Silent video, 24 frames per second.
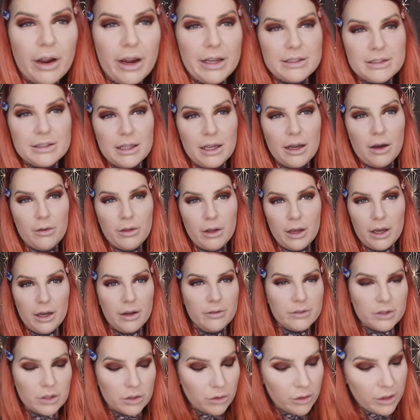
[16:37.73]
eyes now that
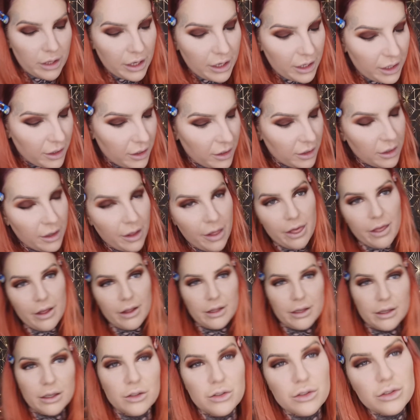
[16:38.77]
I've done all that.
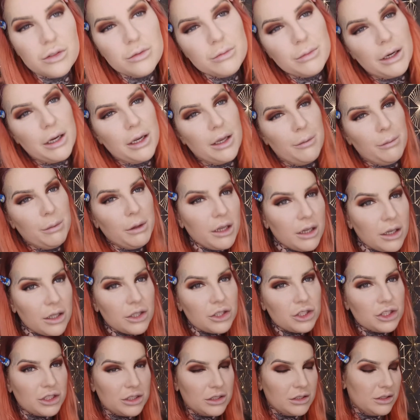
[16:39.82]
Then I can do my
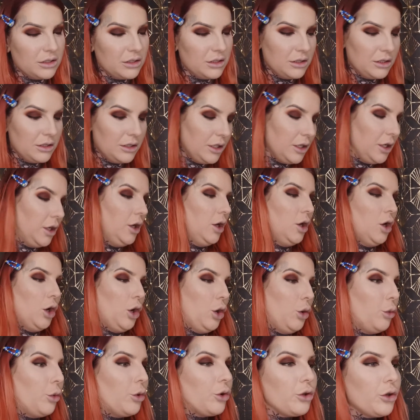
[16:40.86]
blush and
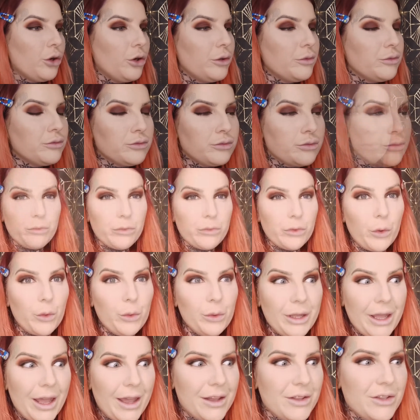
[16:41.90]
whatnot. Oh
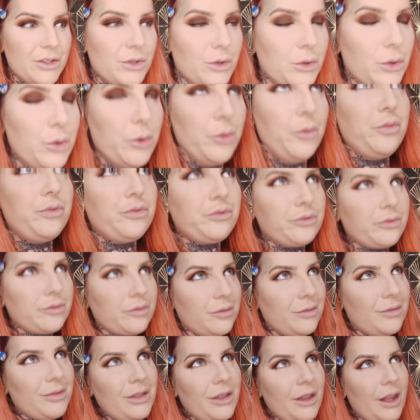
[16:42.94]
yeah, so
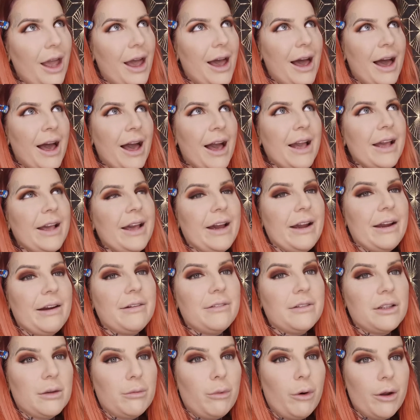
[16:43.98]
I
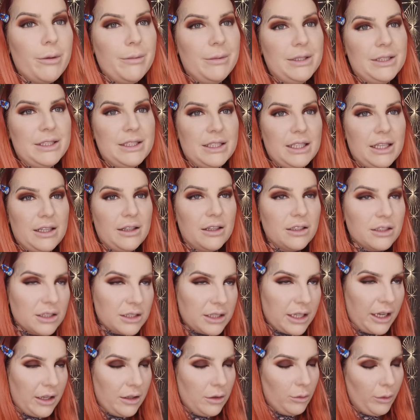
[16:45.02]
have an appointment today. This is
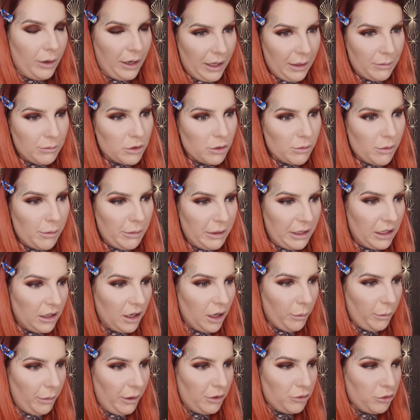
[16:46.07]
kind of why I'm doing my
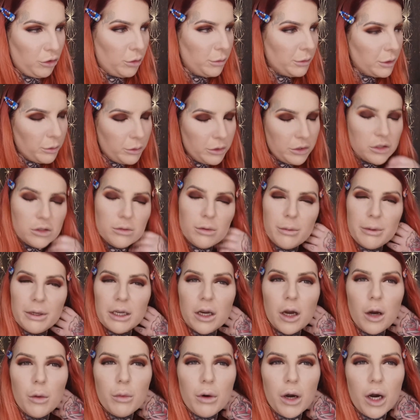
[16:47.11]
makeup. I normally wouldn't do my
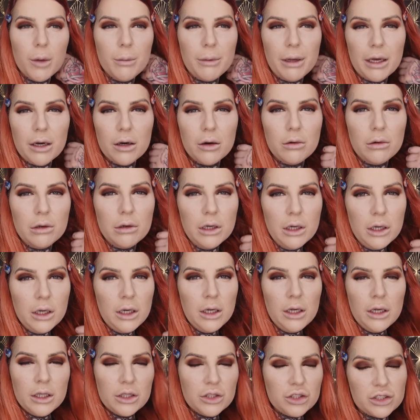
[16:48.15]
makeup while I'm ill.
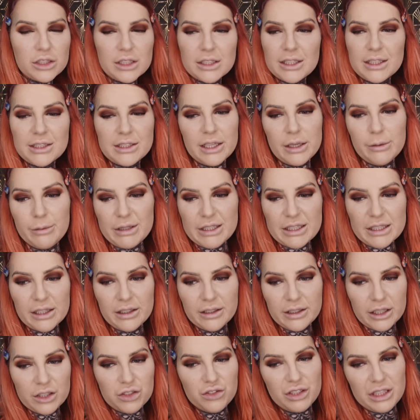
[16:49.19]
Just as I say, my skin
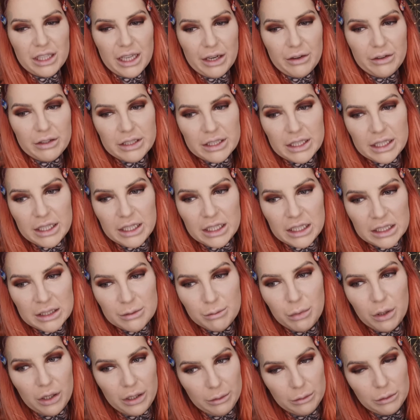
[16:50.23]
gets really irritated,
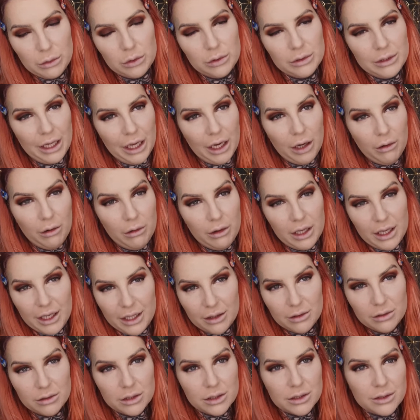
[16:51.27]
but I'm going out the
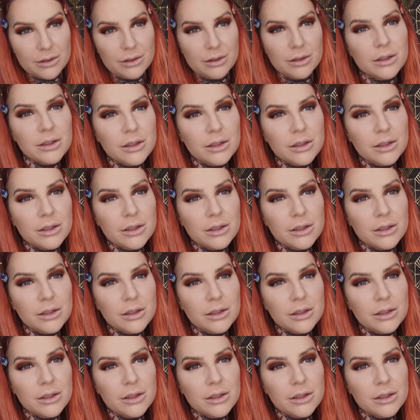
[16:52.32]
house